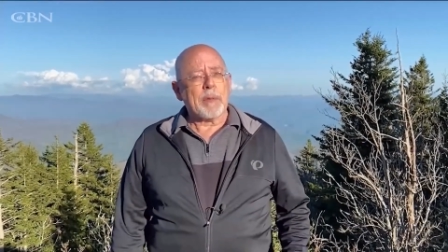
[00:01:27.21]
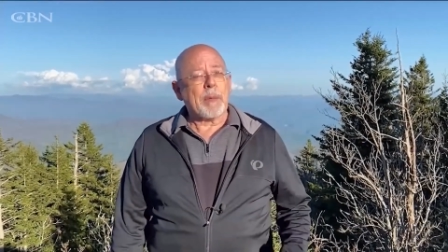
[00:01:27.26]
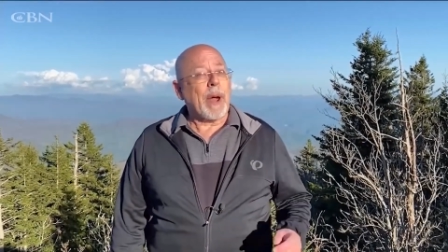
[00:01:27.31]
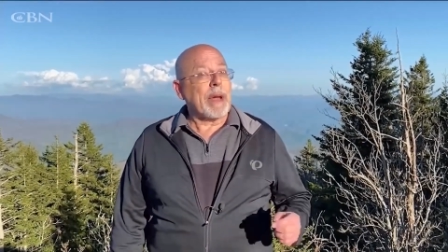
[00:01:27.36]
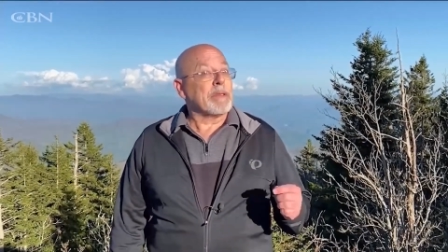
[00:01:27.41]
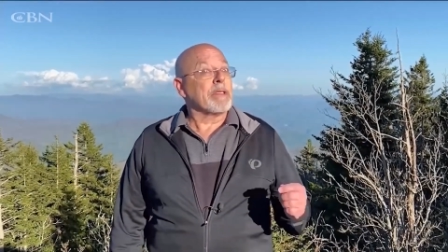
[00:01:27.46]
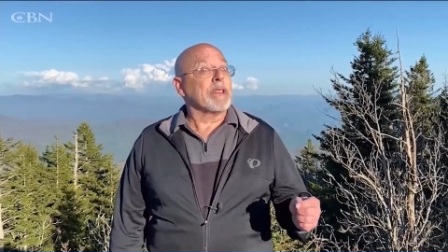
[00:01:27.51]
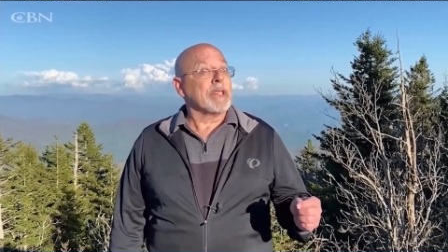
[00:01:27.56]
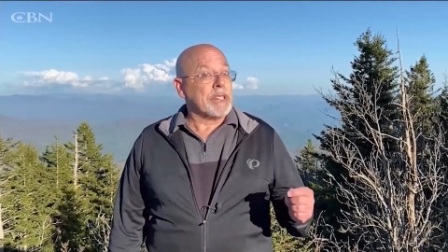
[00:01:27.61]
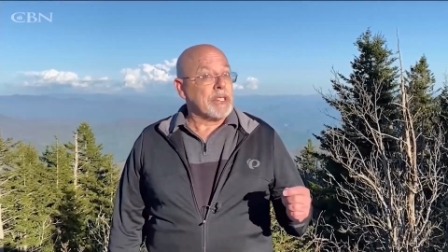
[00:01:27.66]

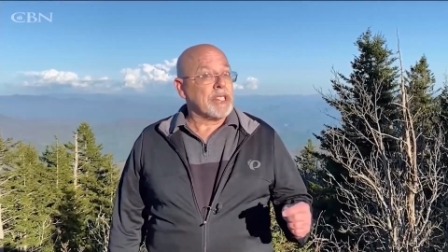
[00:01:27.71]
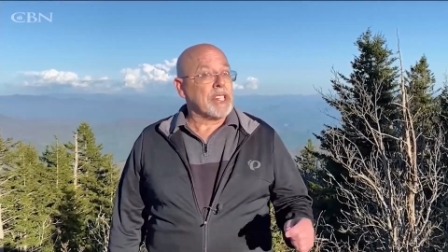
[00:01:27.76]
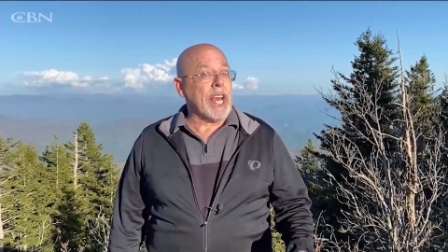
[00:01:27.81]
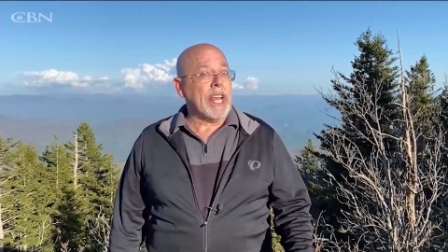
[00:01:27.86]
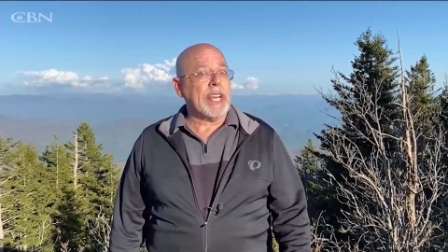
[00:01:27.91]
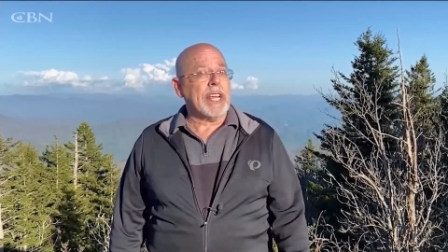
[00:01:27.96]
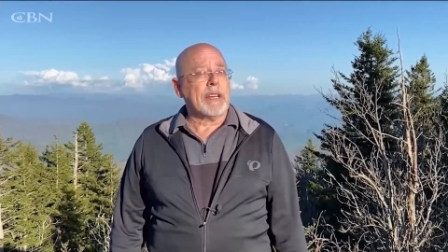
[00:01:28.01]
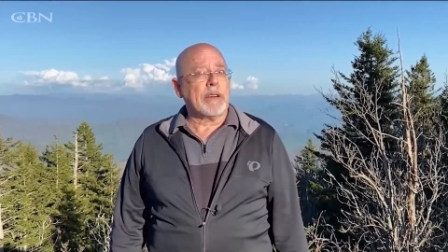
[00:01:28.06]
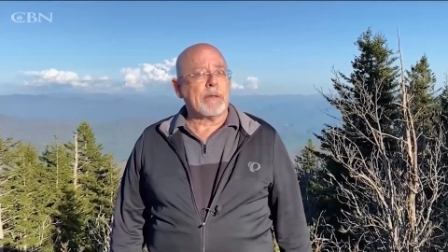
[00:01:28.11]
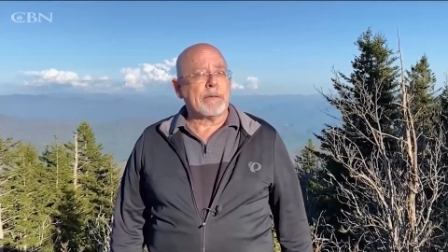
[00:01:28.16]
rather than
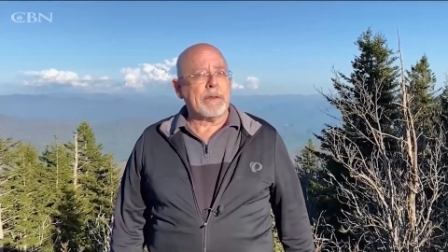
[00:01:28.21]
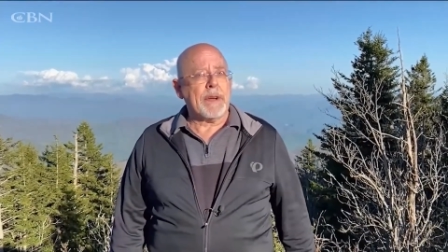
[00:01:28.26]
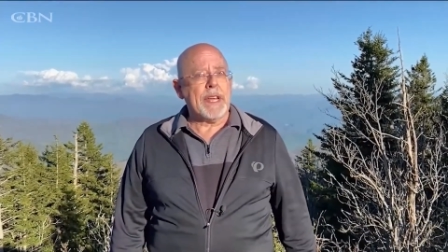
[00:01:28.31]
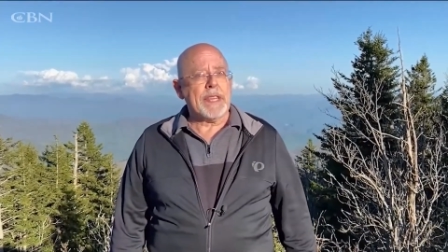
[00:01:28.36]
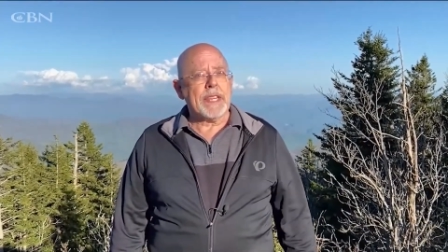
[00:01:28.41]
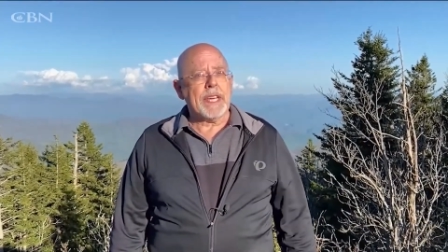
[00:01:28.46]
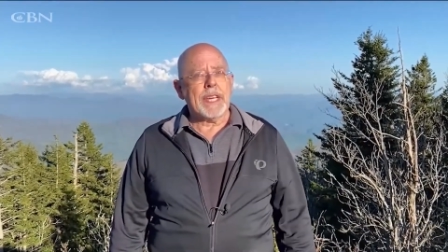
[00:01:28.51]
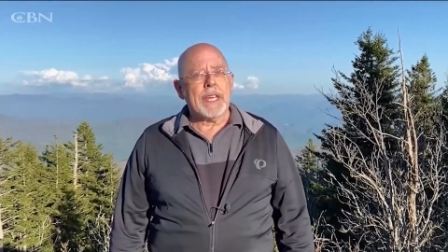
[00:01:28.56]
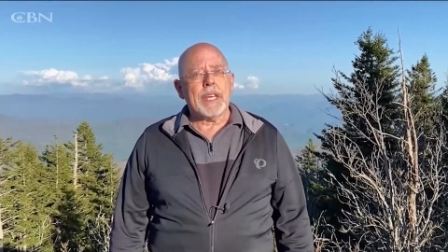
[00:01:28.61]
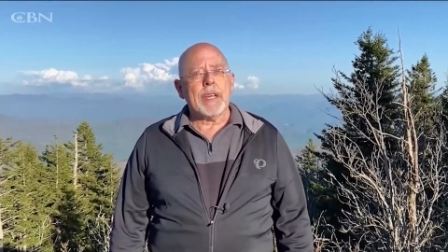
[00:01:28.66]
shaking your
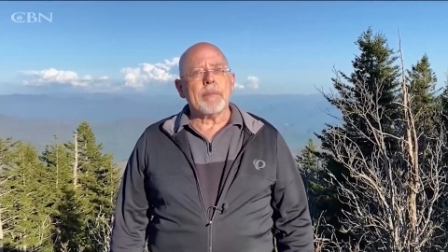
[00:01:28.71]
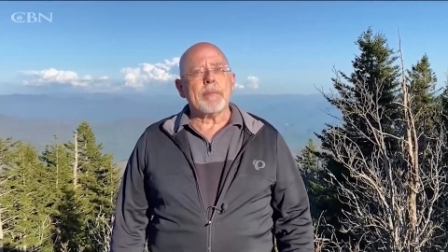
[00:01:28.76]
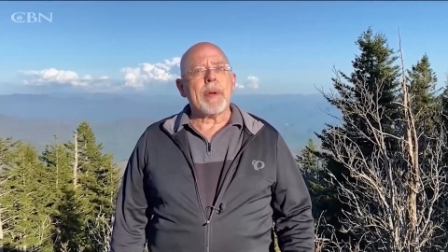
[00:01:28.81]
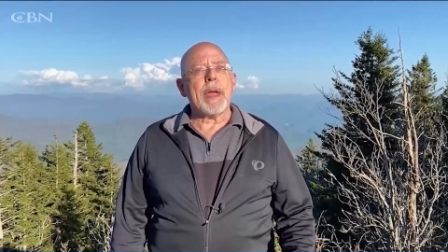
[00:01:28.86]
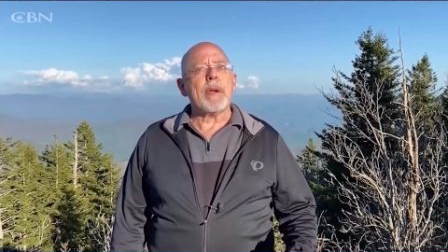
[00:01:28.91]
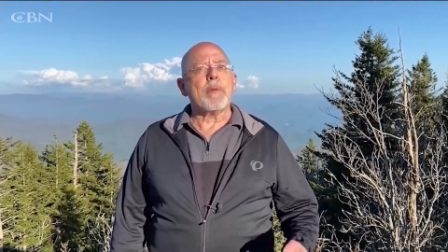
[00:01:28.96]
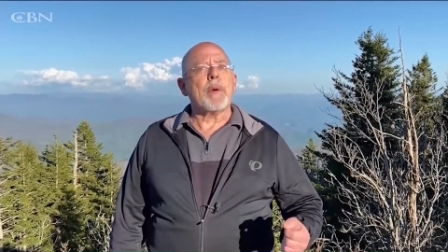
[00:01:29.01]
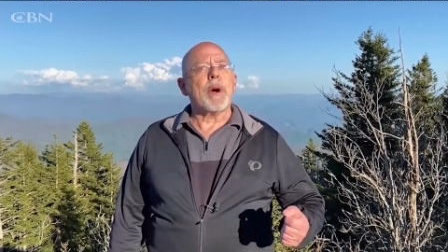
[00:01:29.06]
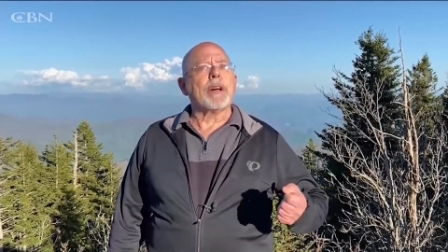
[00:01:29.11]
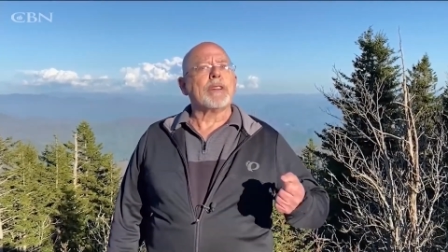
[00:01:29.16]
faith, it
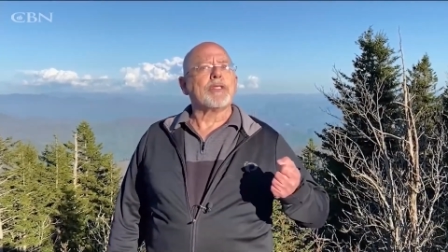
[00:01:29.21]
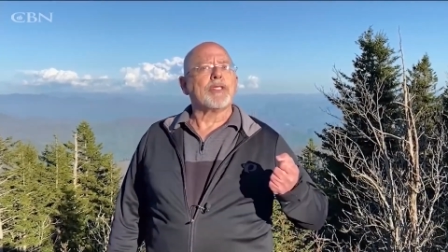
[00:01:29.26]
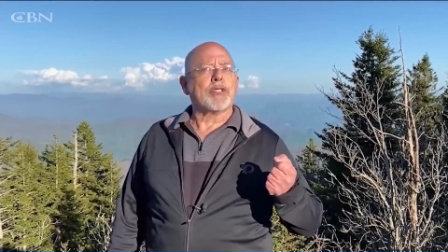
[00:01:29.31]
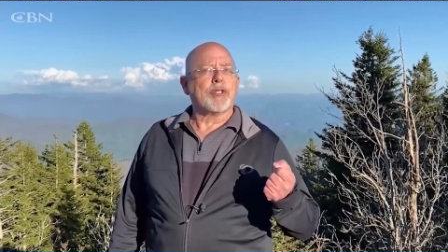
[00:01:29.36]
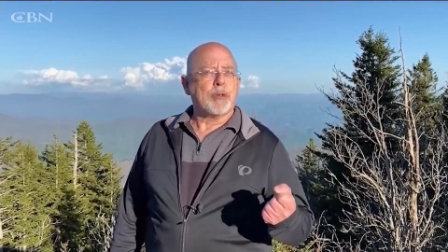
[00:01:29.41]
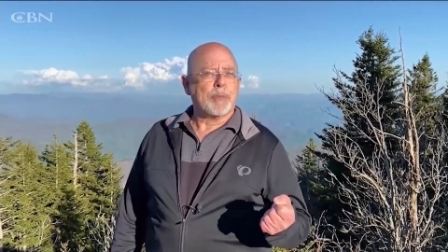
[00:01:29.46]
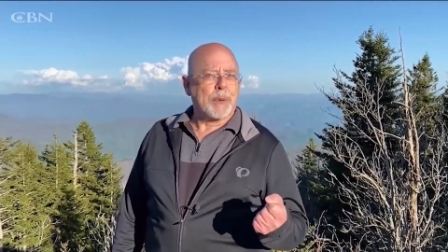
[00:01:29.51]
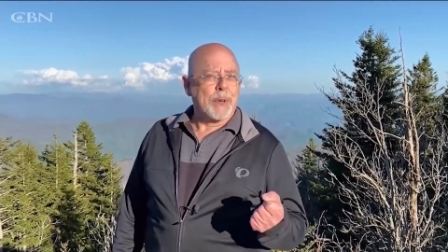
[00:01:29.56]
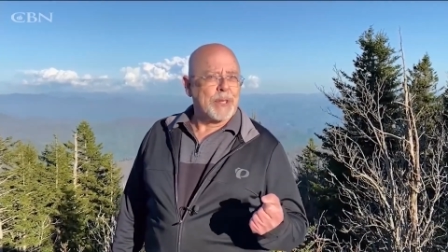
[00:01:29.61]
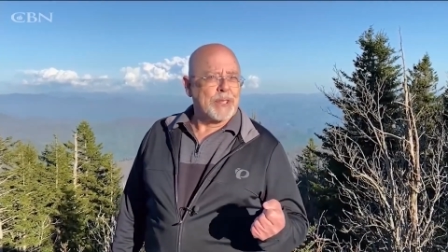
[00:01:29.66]
may well
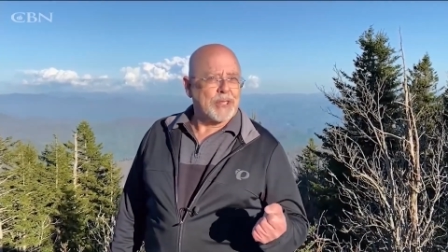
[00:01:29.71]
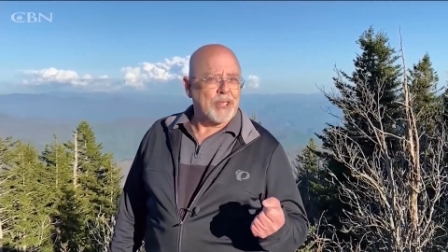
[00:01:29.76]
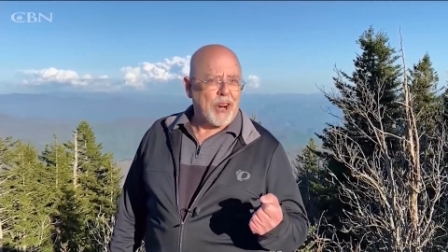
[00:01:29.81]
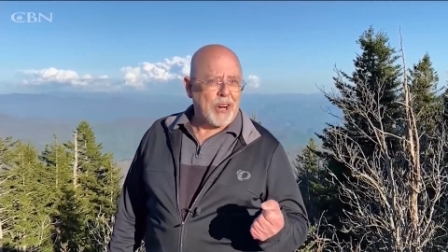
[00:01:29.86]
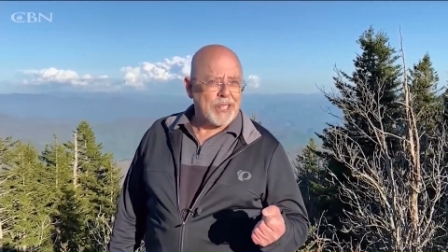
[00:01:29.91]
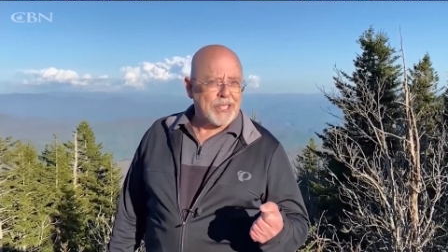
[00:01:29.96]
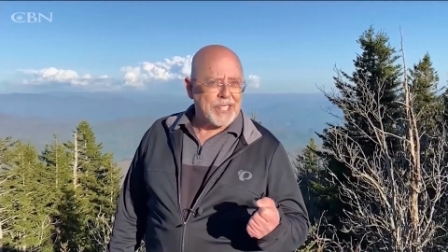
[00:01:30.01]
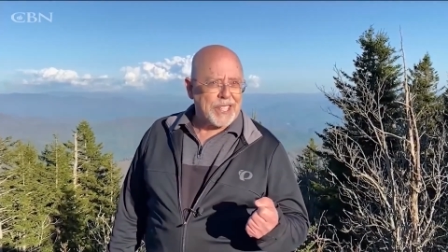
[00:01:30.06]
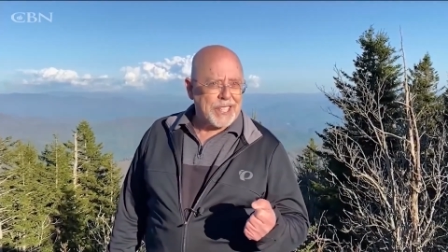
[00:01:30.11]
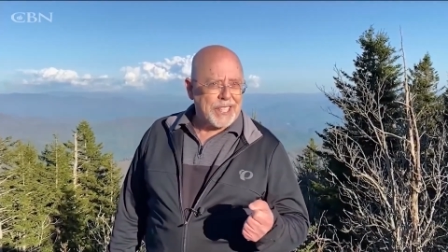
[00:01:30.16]

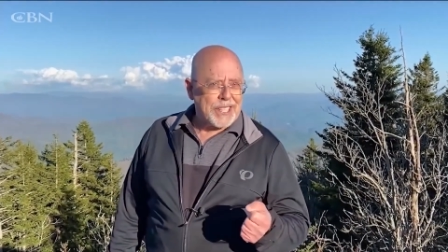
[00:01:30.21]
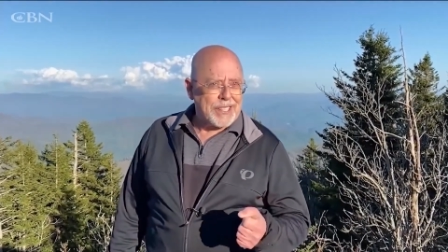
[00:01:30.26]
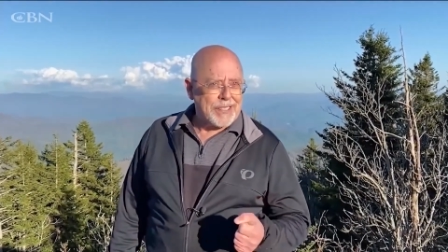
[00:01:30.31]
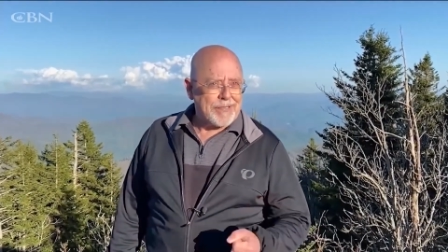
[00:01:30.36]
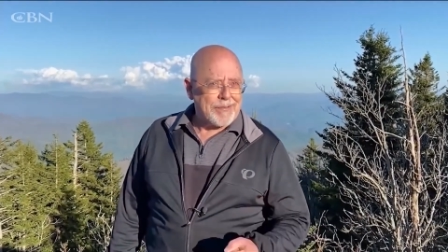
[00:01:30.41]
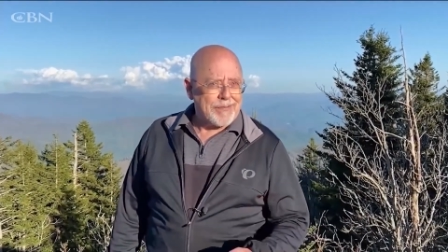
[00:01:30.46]
supercharge it.